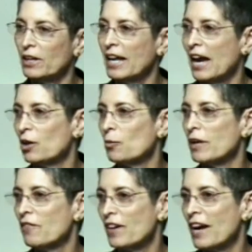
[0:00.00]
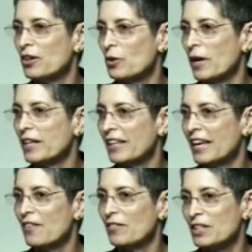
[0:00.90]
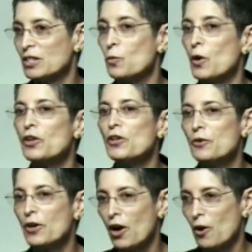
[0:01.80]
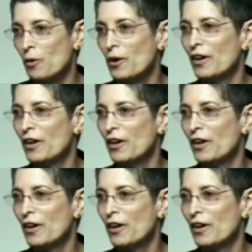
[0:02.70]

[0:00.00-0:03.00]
and how do we evaluate the evidence? Where do you go?